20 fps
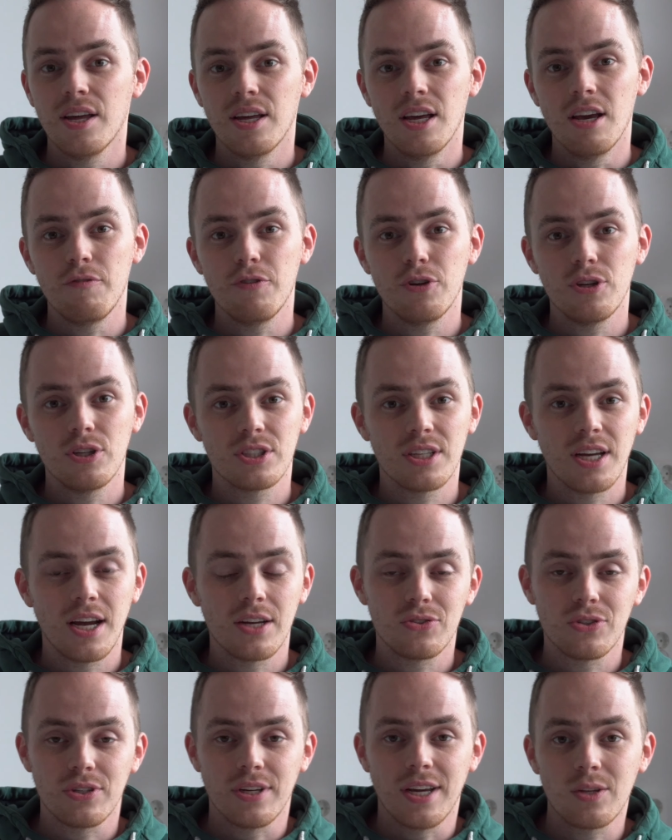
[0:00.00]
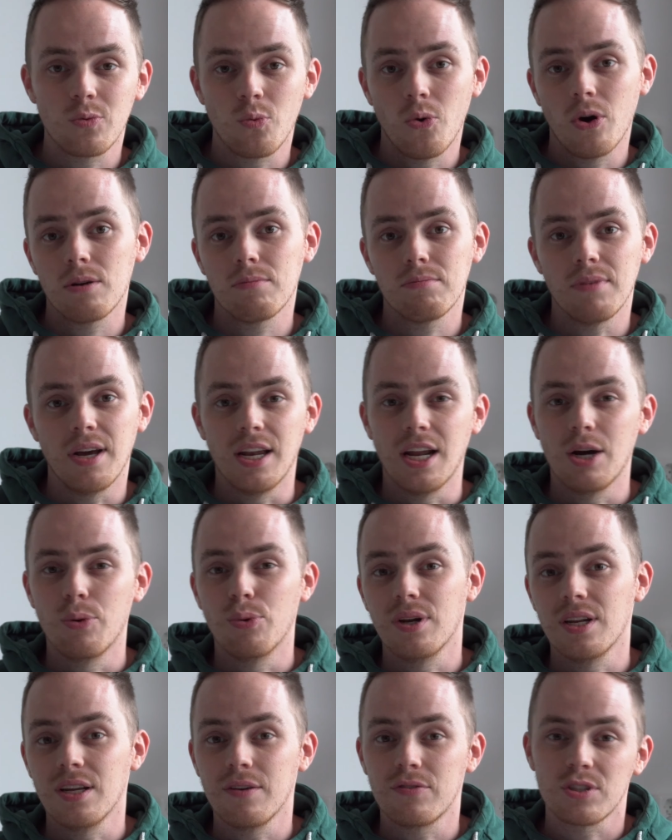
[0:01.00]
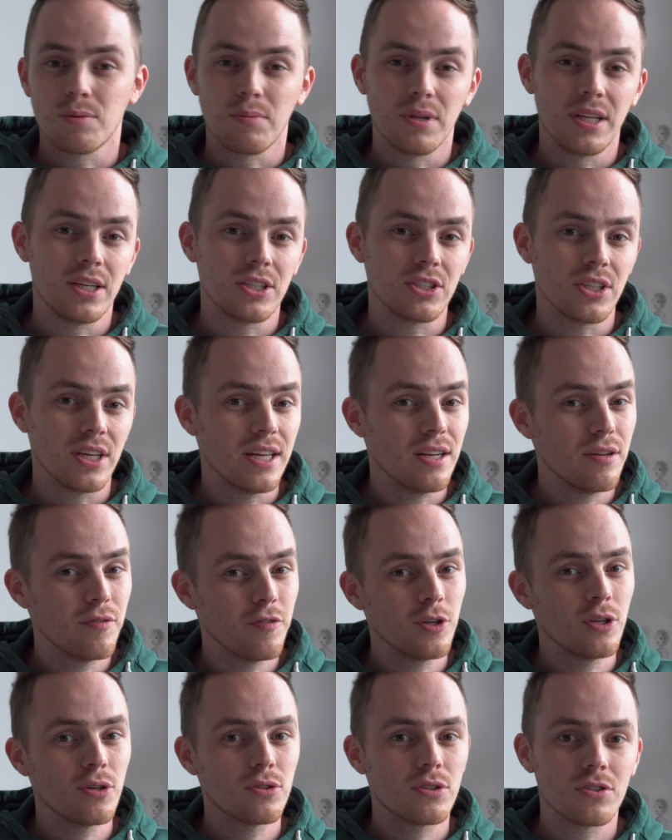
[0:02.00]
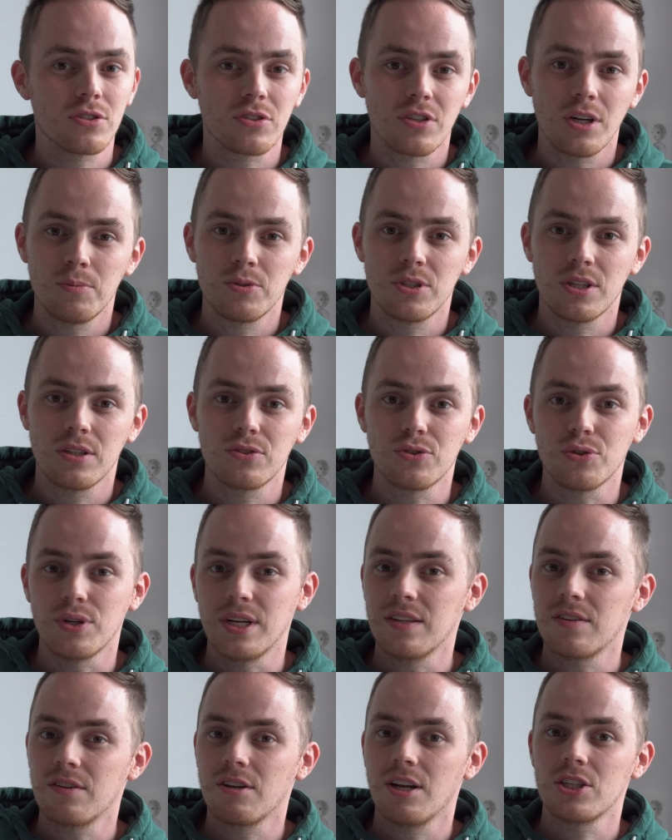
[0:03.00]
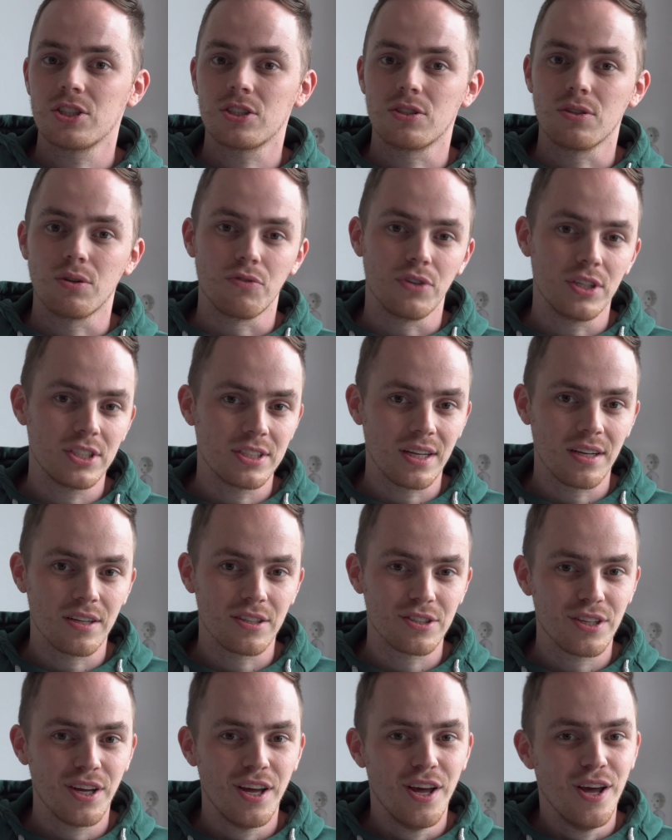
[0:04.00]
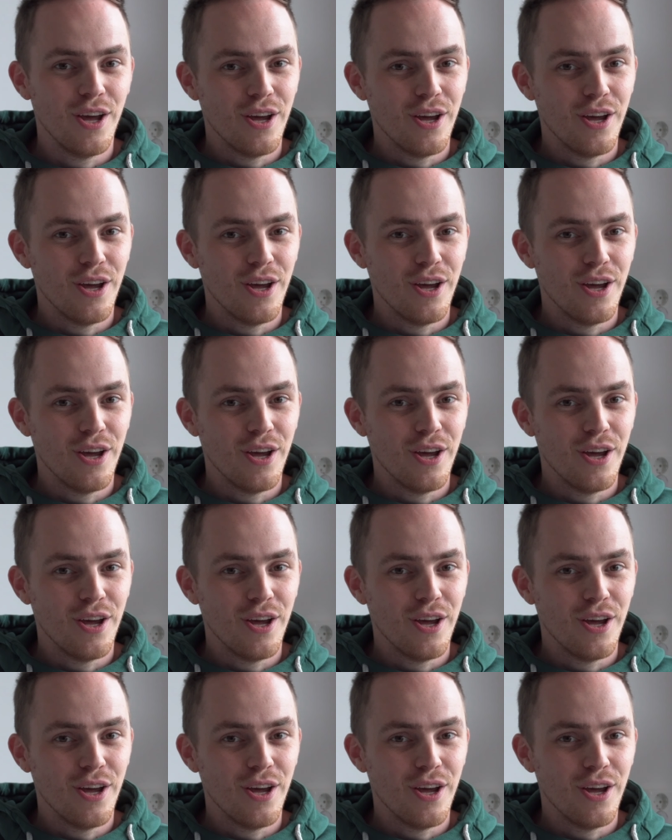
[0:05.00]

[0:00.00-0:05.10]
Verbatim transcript: If you decide to get one, and I will leave some links in the video's description to international resellers,